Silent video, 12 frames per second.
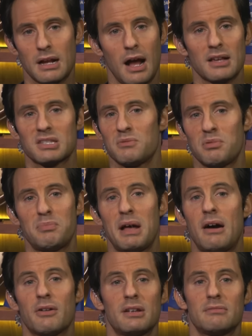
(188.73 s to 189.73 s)
gossip
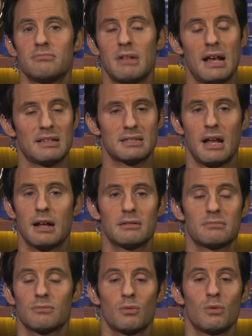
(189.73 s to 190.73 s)
about it has
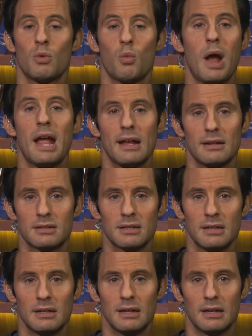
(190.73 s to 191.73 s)
not waned.
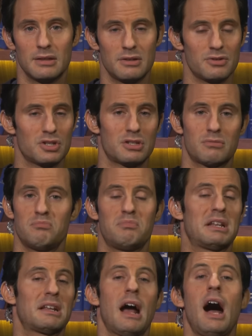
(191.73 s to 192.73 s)
There's
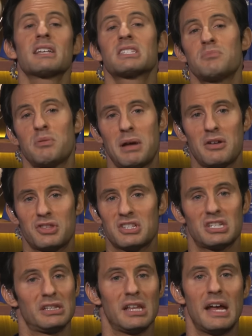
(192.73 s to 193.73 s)
been gossip about
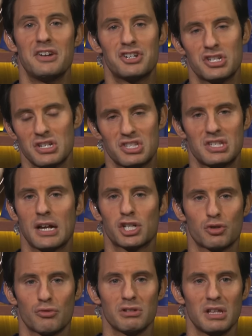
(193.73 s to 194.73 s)
this alleged
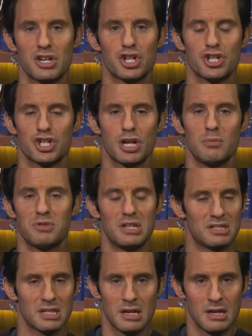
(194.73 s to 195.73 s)
sexual relationship.
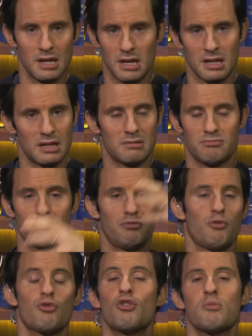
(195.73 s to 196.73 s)
These
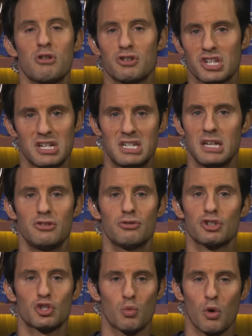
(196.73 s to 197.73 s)
rumors
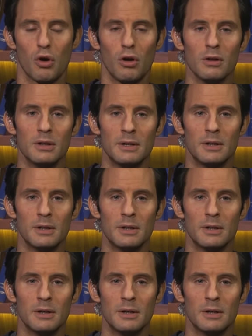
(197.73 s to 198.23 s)
continue to swirl.